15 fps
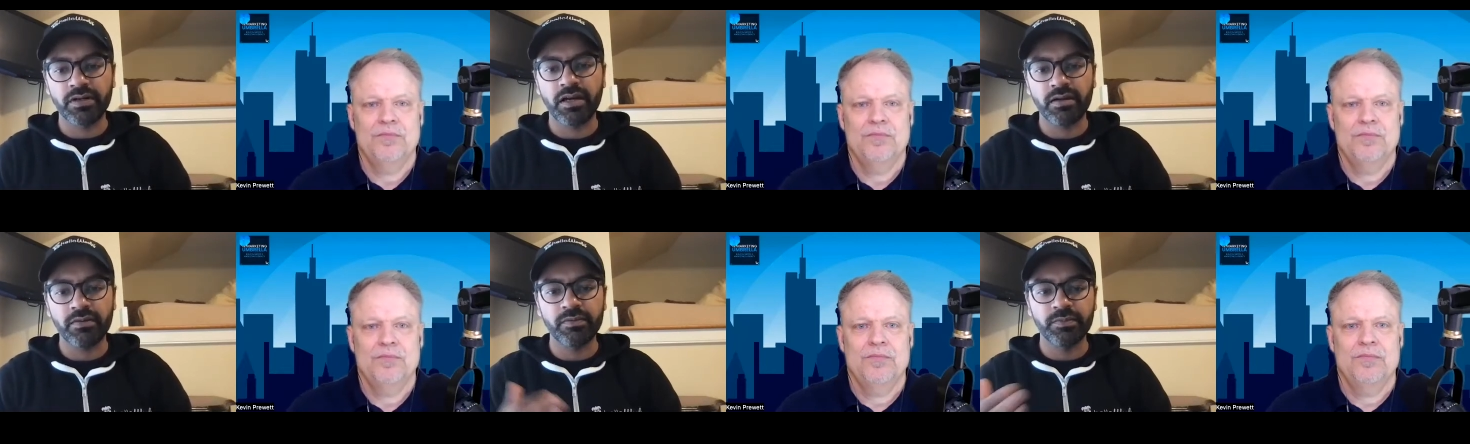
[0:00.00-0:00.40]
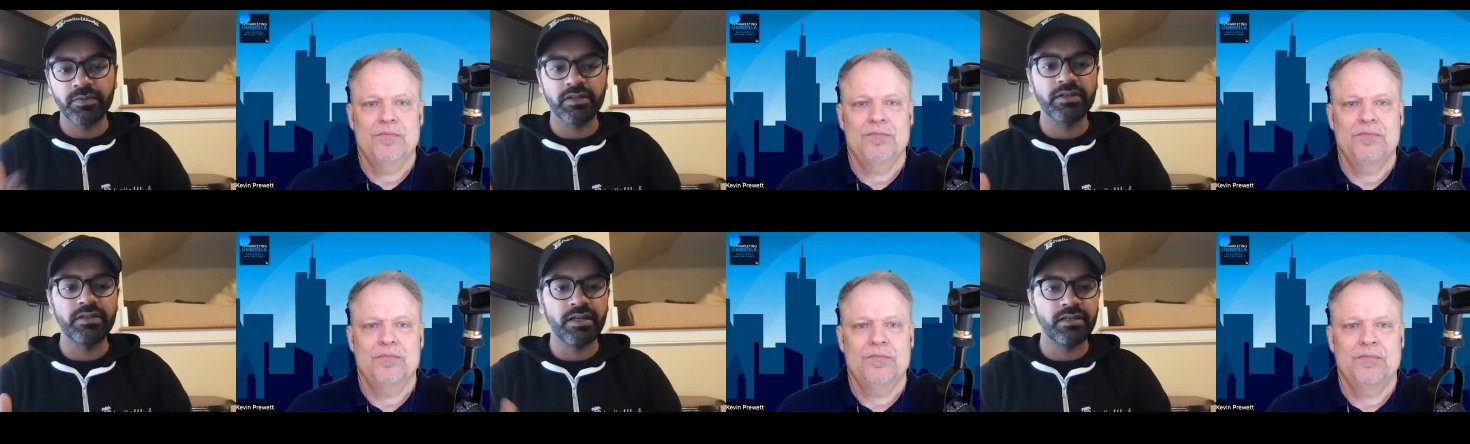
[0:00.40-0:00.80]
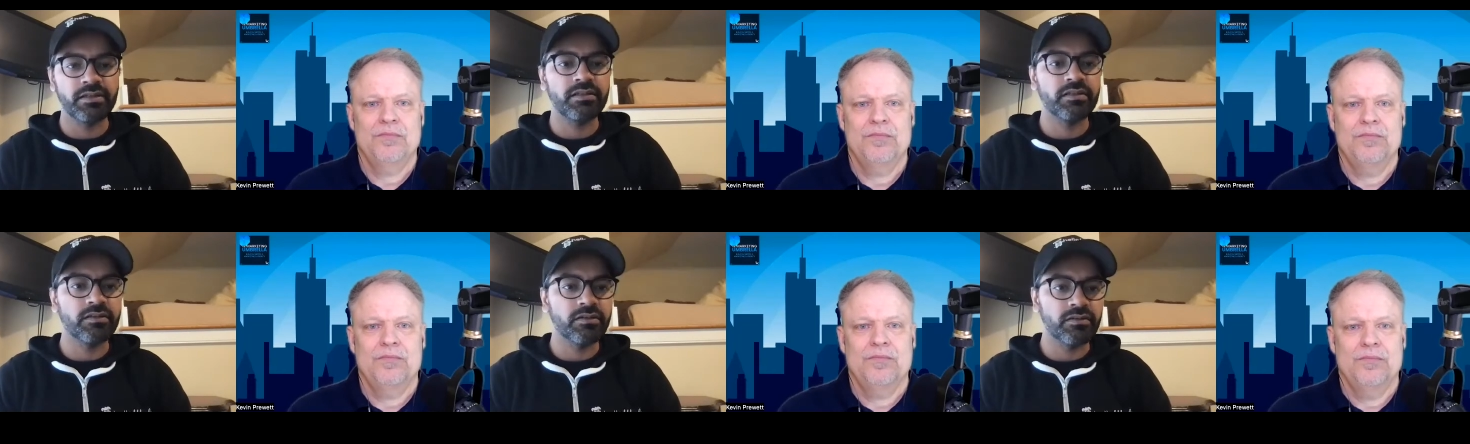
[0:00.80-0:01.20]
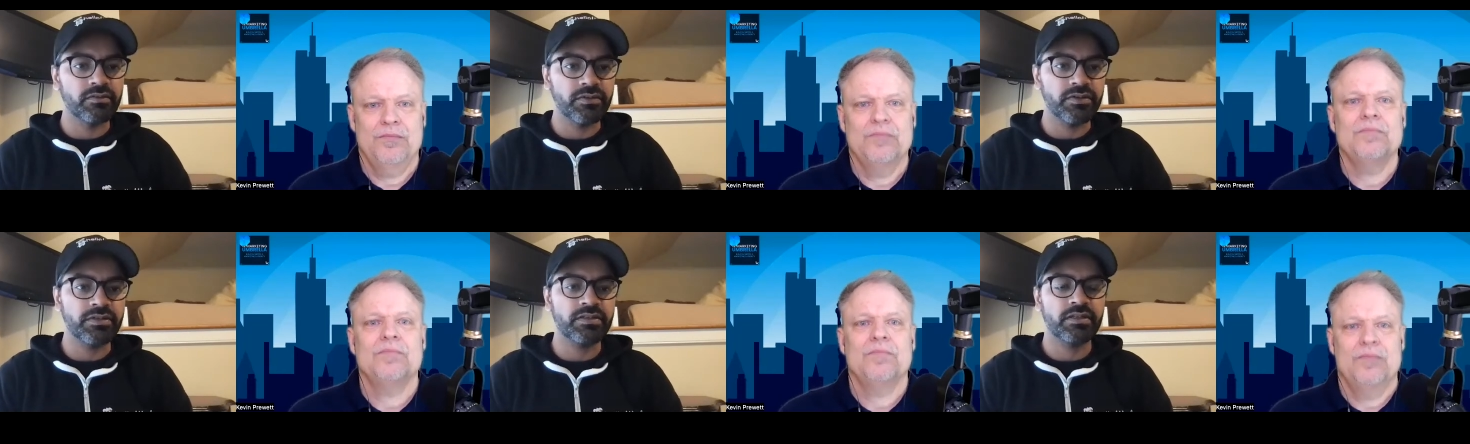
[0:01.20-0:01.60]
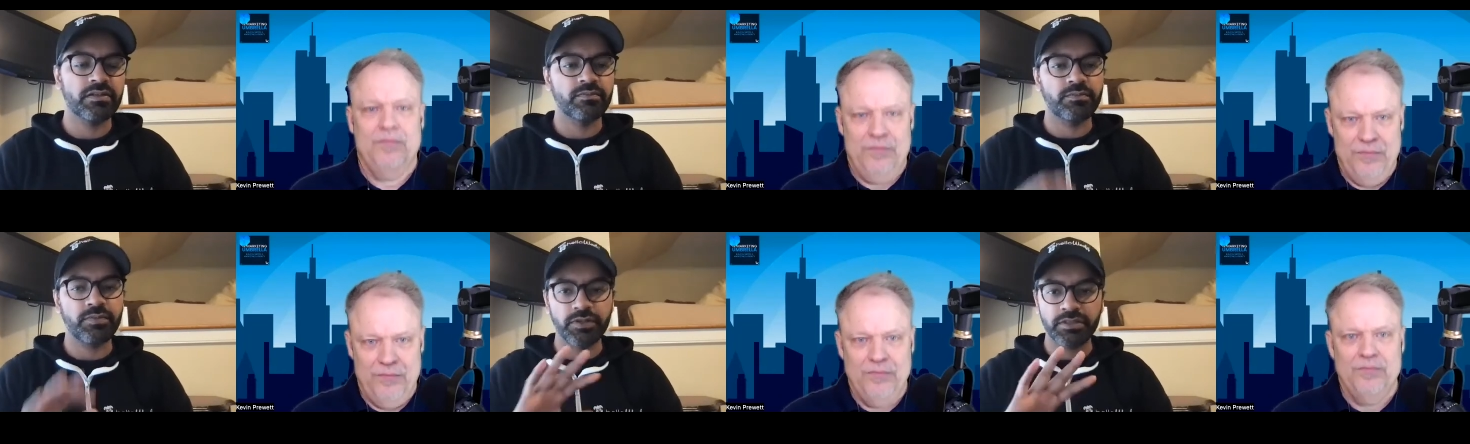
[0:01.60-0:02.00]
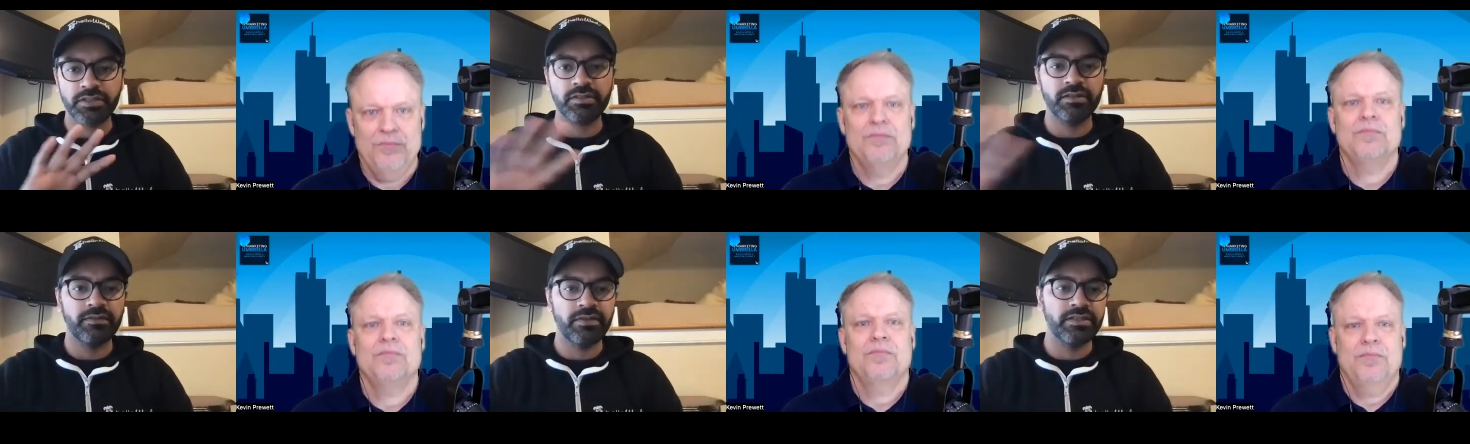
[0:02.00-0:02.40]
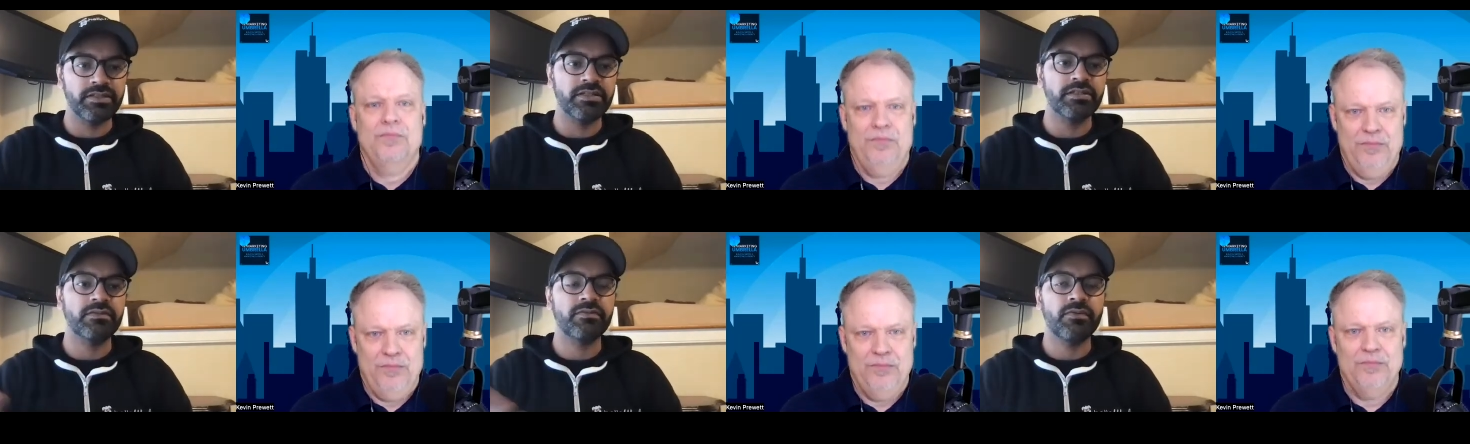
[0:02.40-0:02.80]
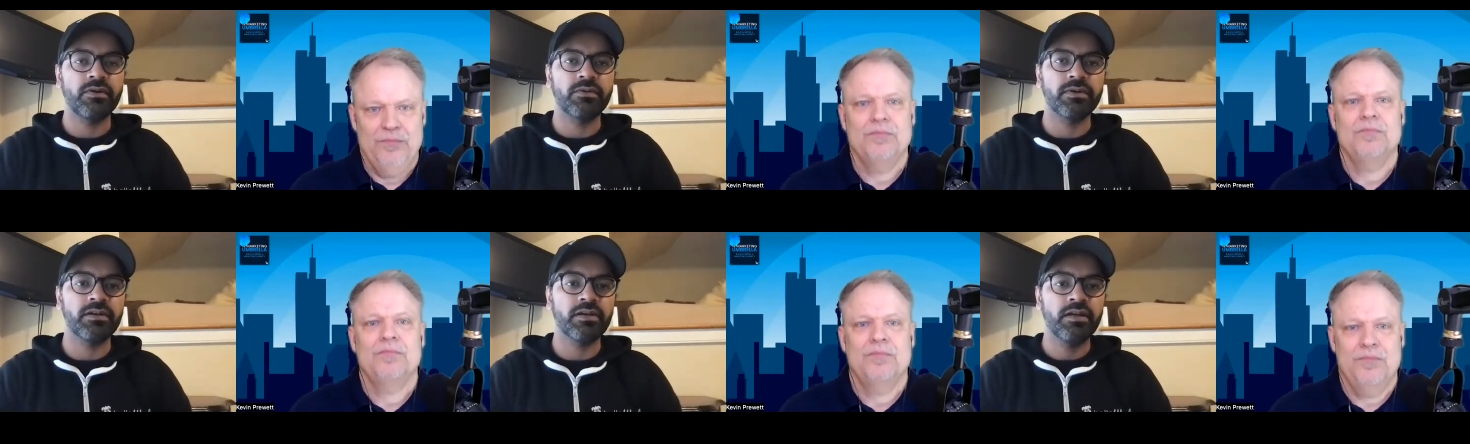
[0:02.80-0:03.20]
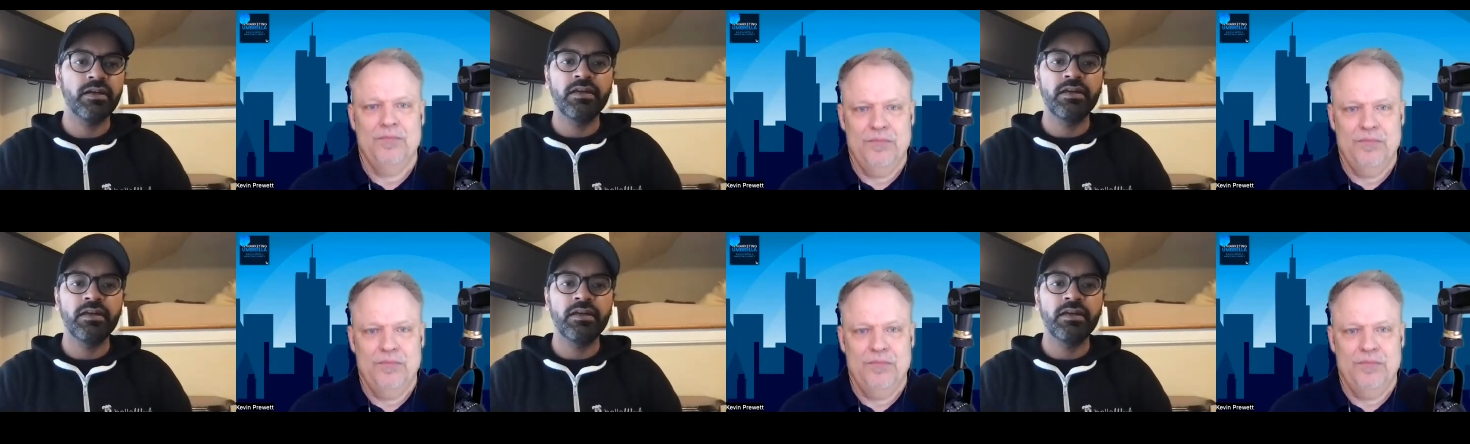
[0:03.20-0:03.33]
Speaker 1: how can we put a dent in the universe and push civilization forward,